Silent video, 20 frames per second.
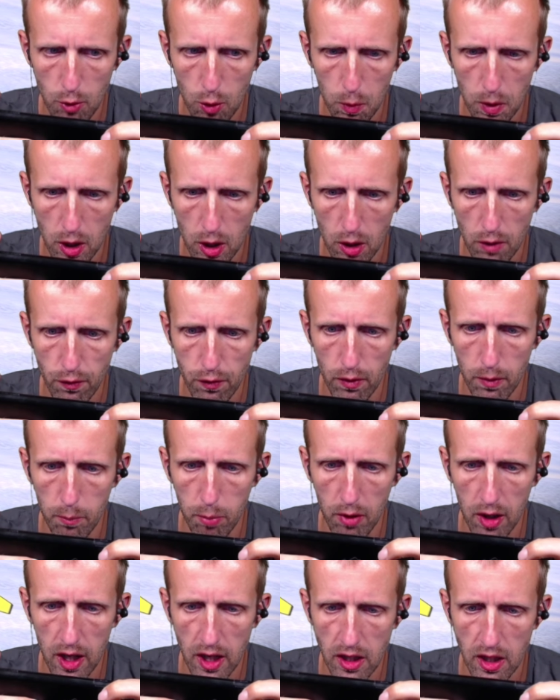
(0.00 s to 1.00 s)
Do we go for a
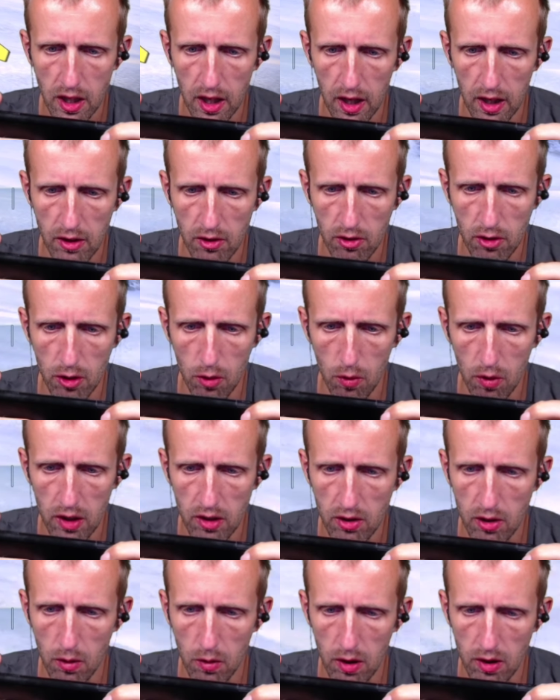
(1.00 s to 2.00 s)
blind? Yeah, let's go.
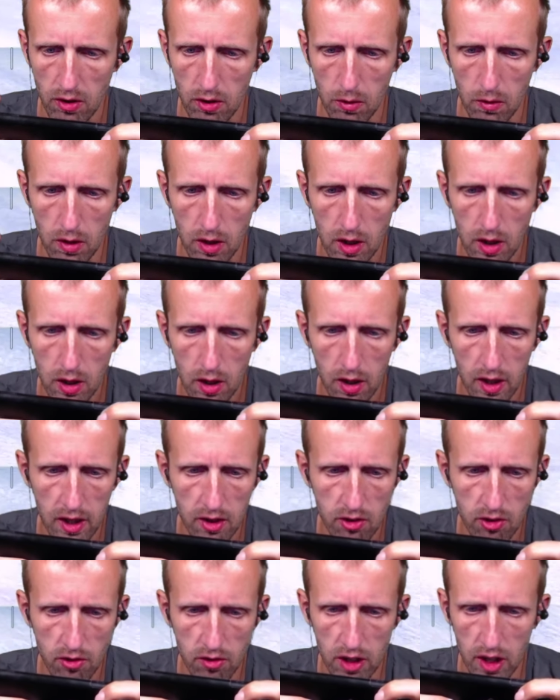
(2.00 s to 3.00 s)
Let's go. Let's go.
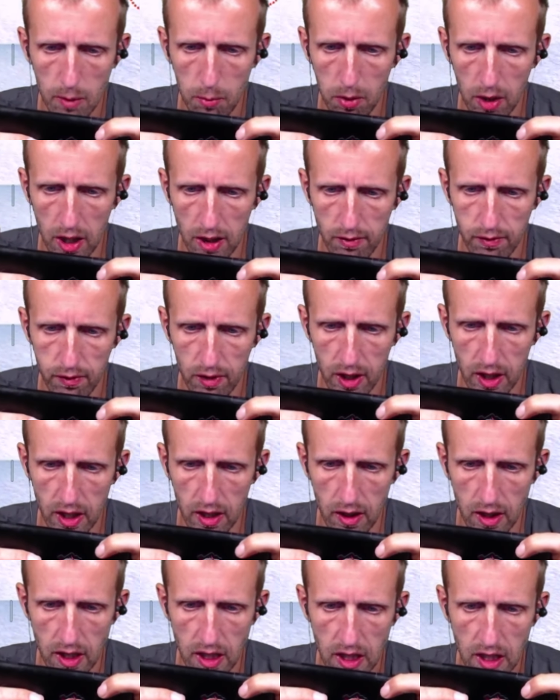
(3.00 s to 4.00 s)
Let's try a blind fire.
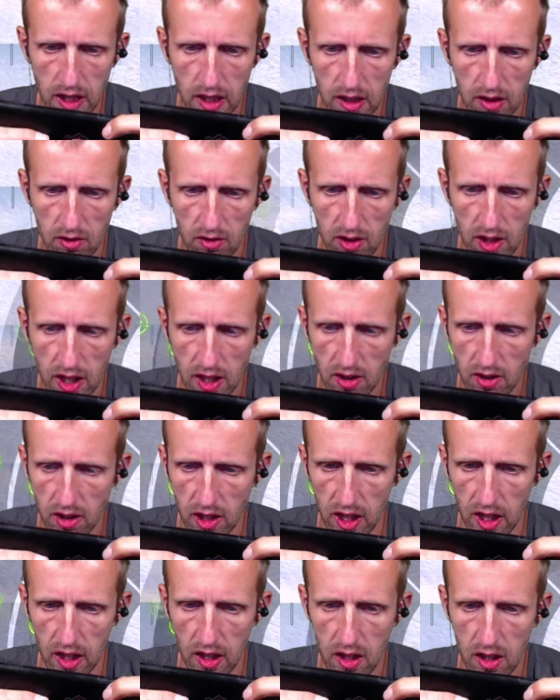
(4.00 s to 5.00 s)
He is
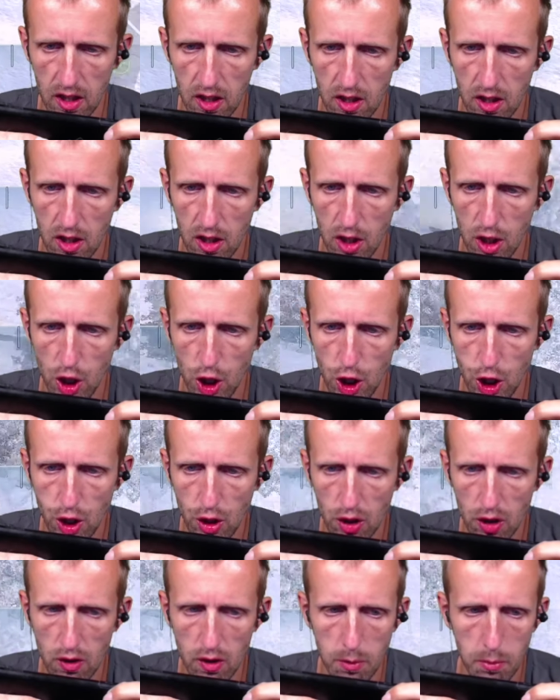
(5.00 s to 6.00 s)
getting
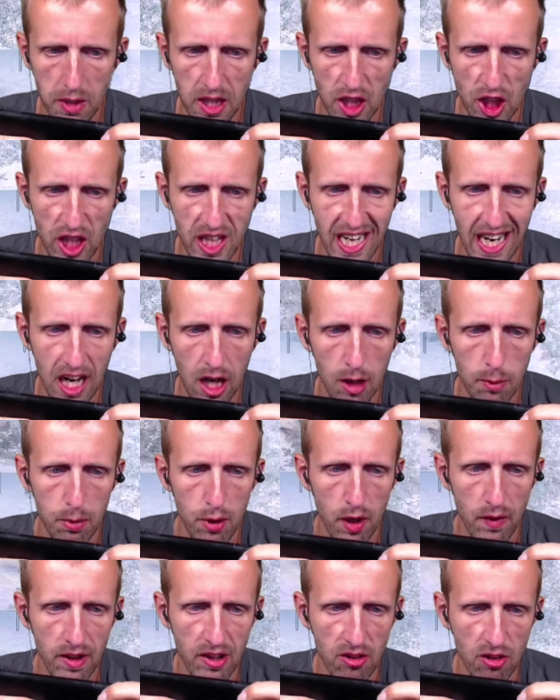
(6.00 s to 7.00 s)
shot the magic
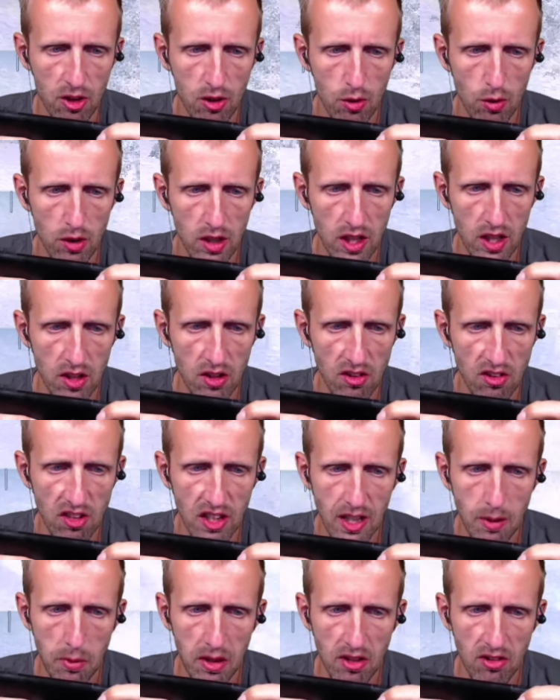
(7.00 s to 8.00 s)
cowboy. That's good. And our
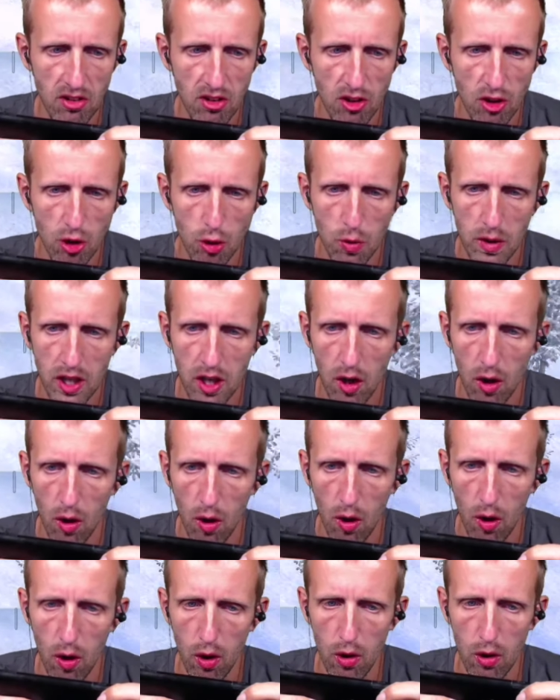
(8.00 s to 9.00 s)
team isn't doing a
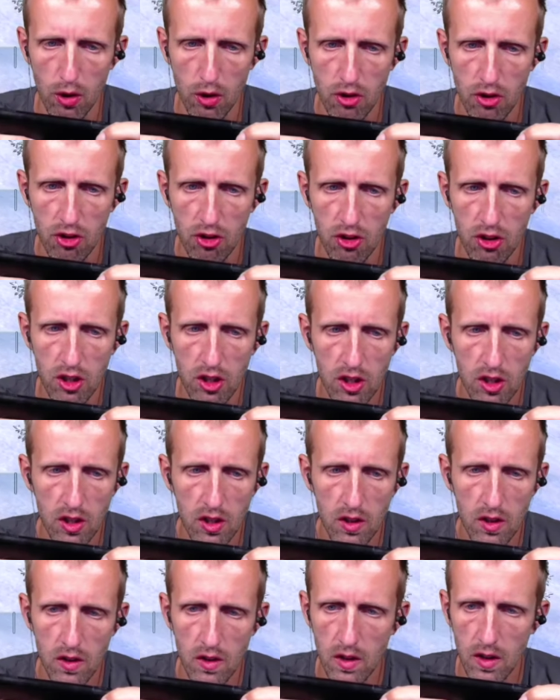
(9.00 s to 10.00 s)
lot
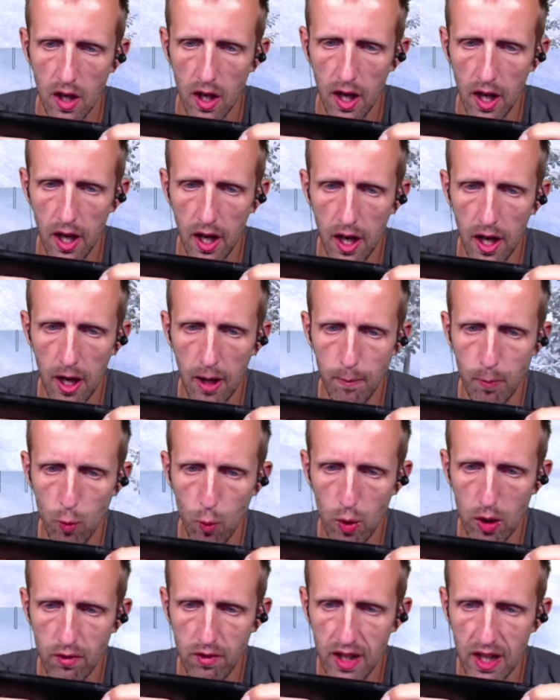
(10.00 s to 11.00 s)
um,
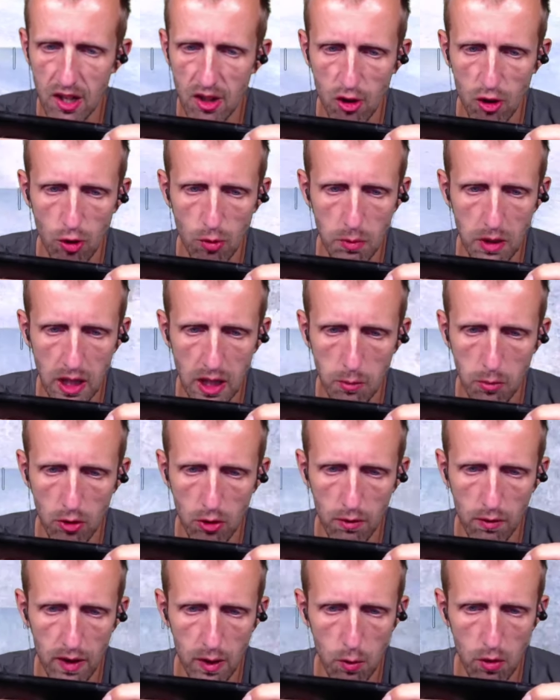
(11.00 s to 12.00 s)
we've got two mediums
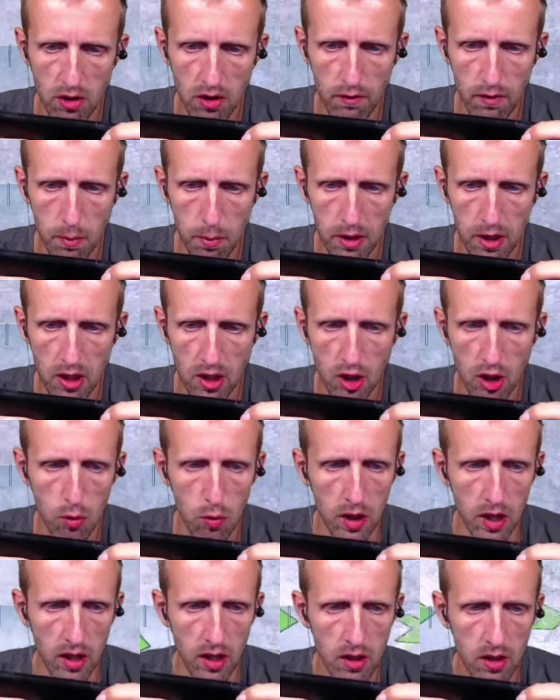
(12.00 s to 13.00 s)
over there. What's everybody
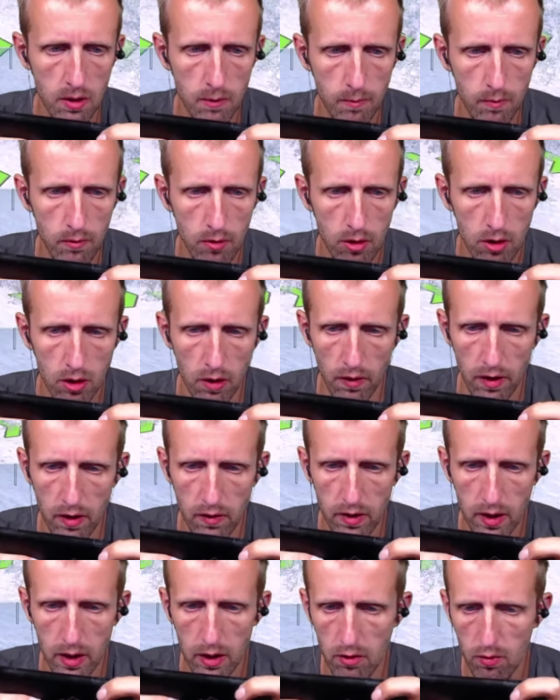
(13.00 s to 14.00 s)
doing? Oh, they're,
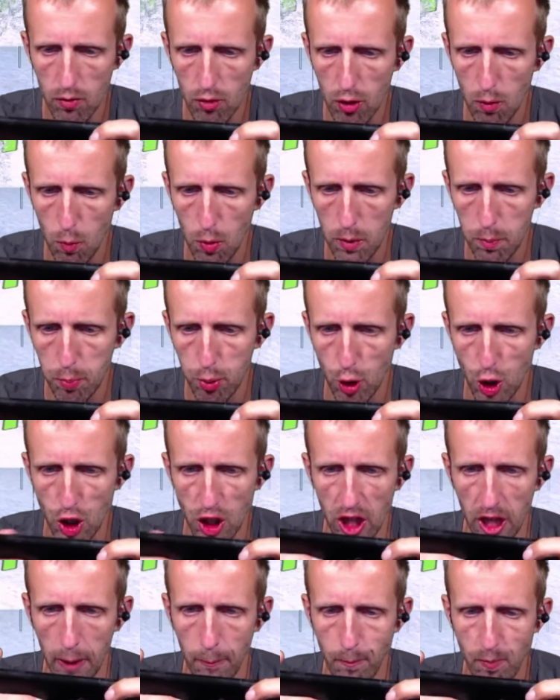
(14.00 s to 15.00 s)
they're somewhat
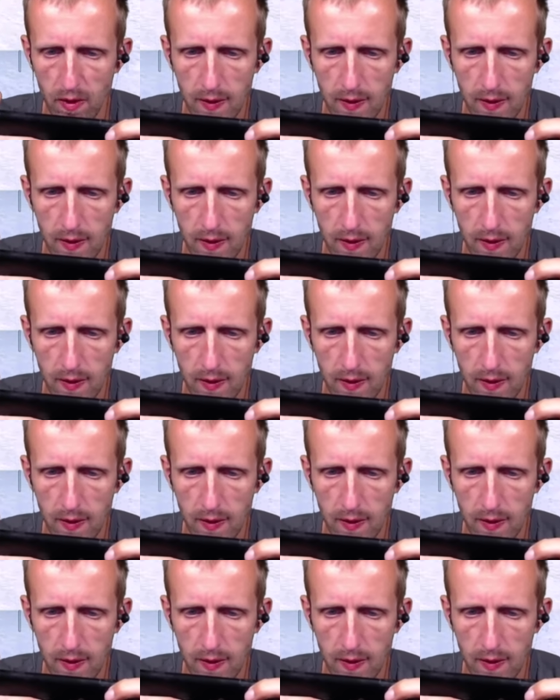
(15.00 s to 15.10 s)
pushing.